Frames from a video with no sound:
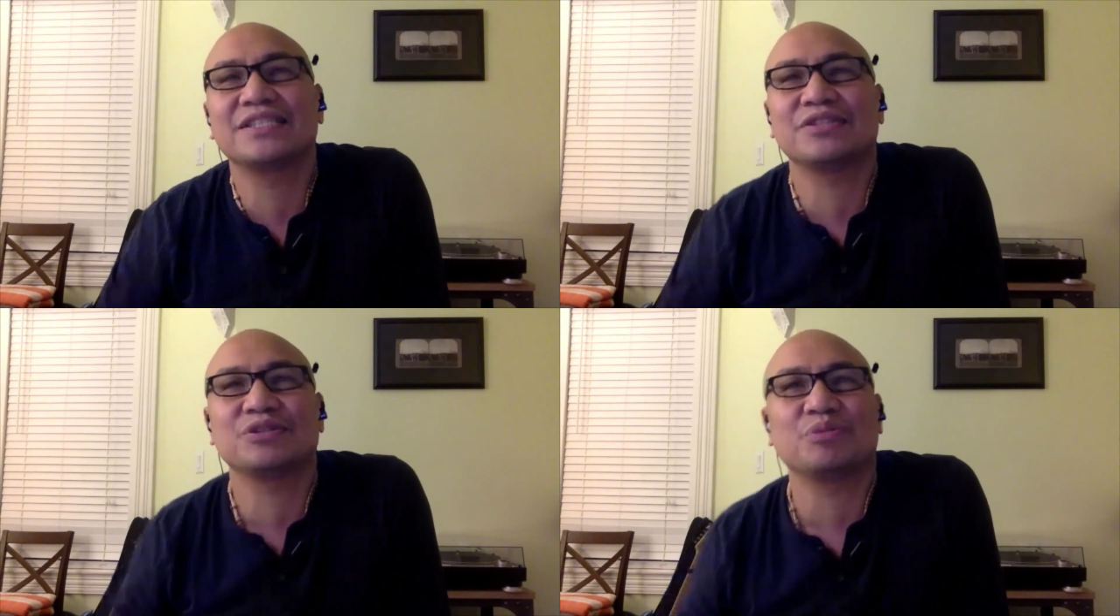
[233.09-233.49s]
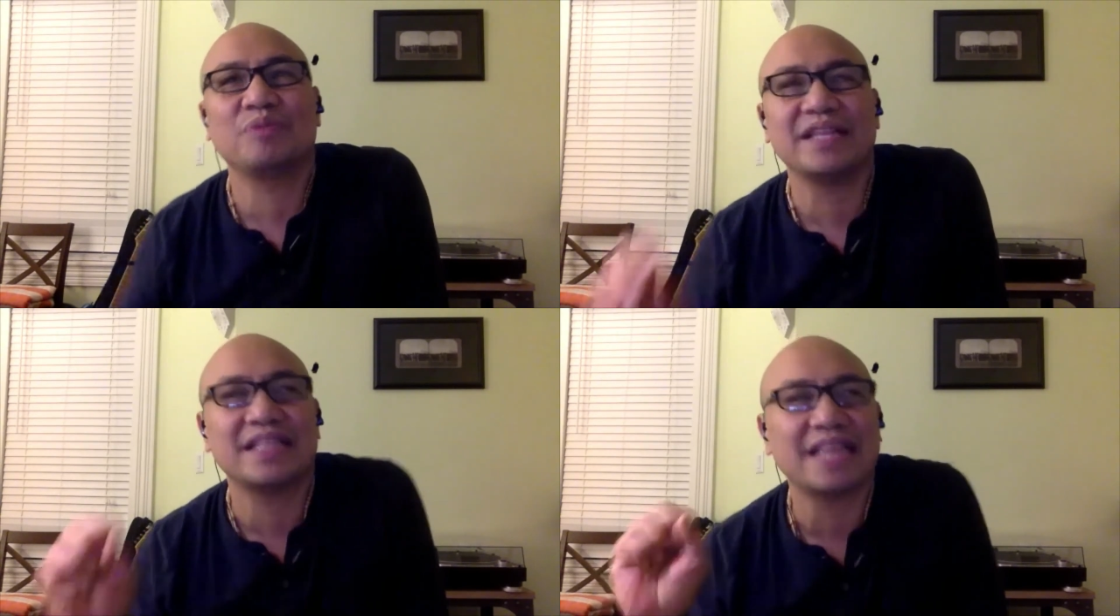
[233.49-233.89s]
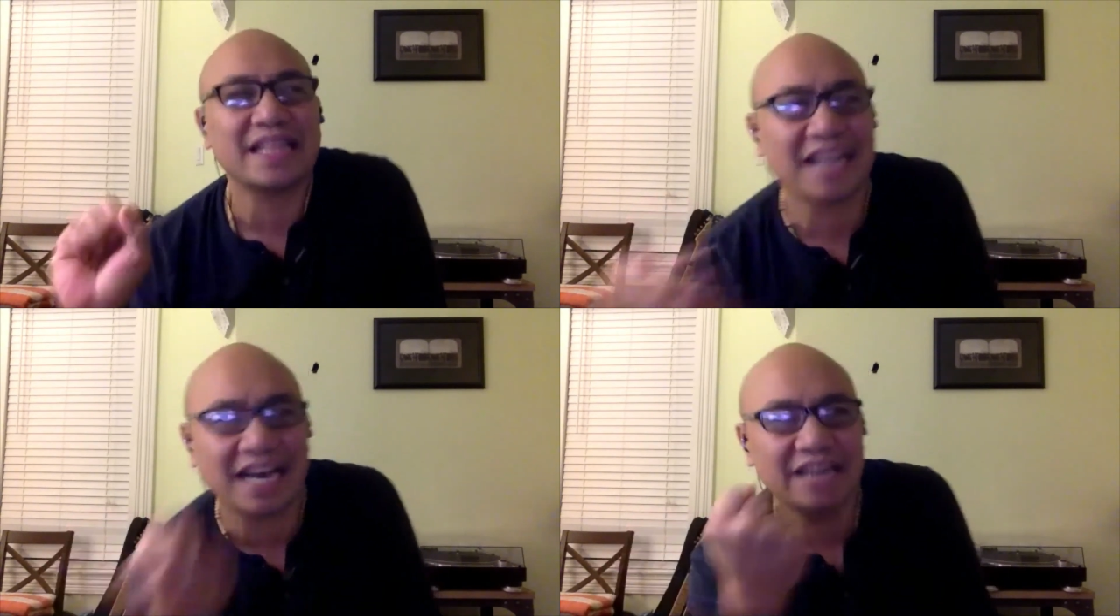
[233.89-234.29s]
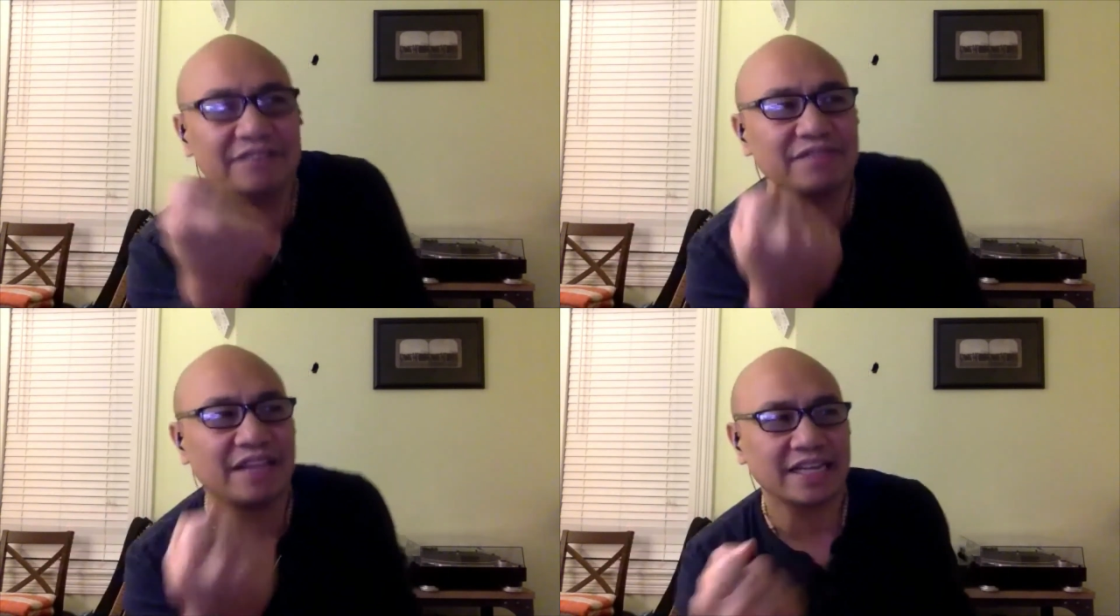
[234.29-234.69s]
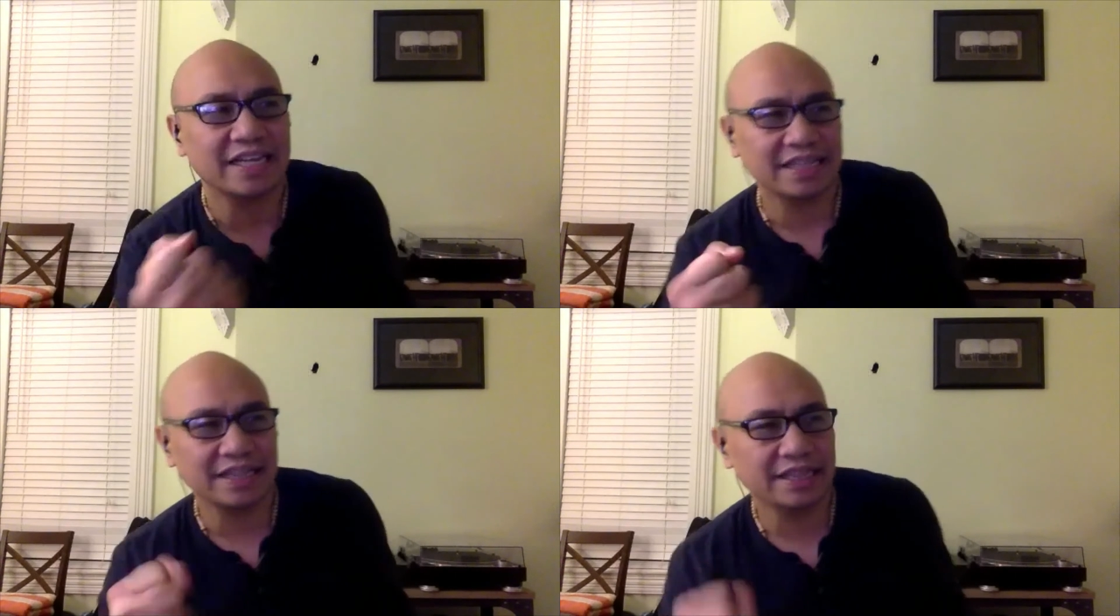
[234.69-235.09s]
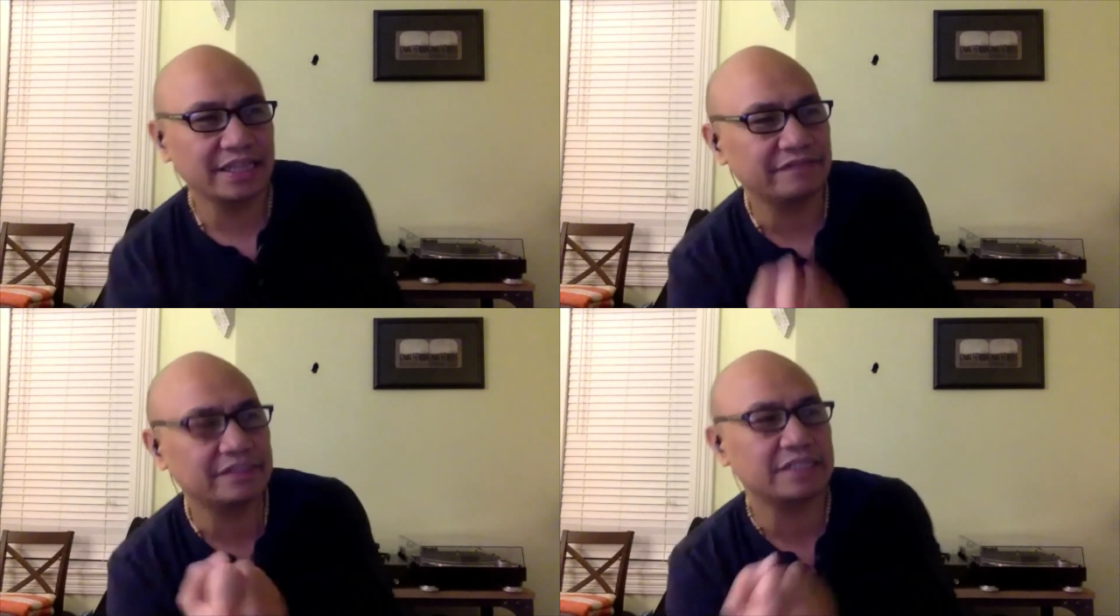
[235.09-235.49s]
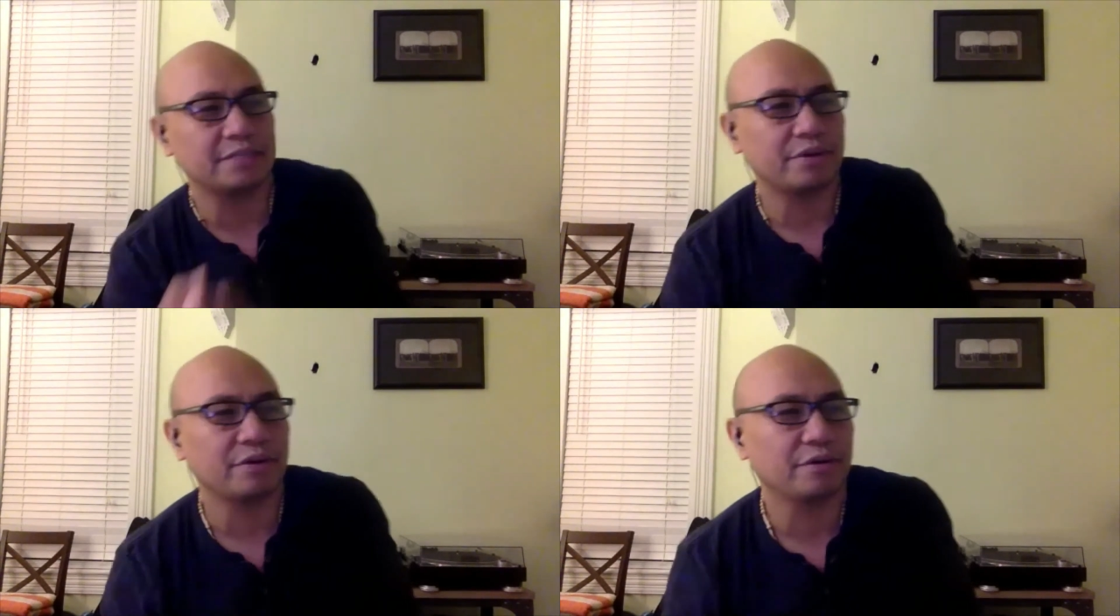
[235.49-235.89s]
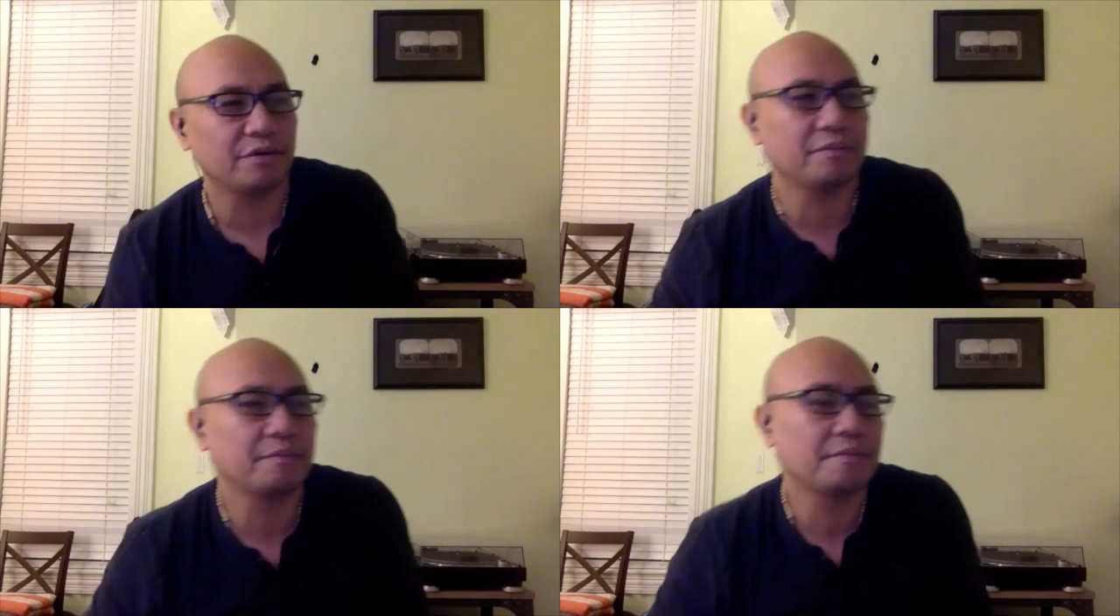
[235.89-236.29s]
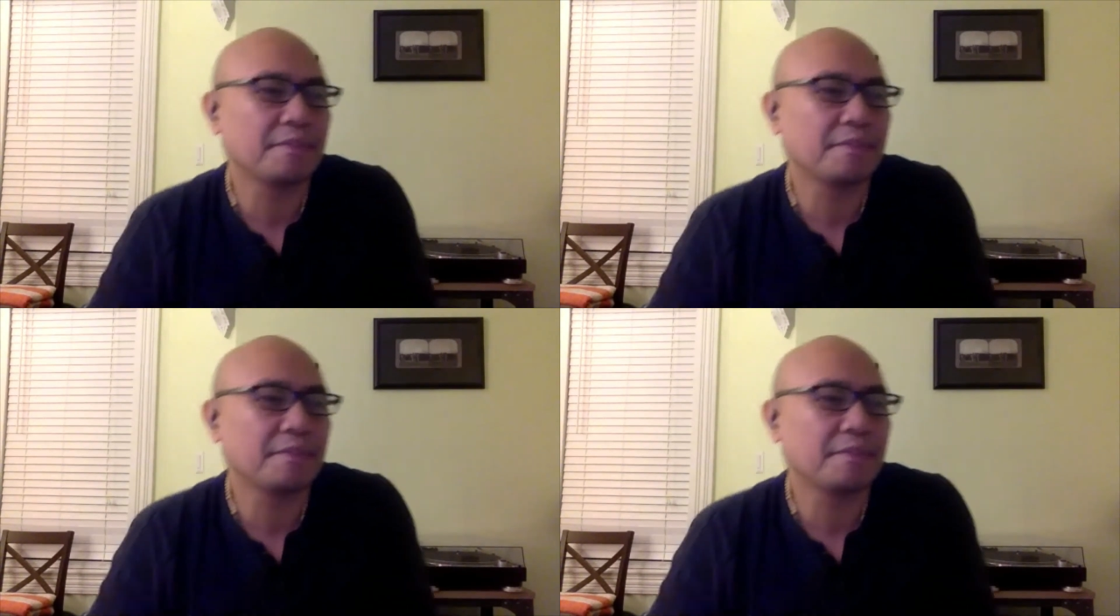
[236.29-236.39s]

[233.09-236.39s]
There's a way that kind of like lifts the poem.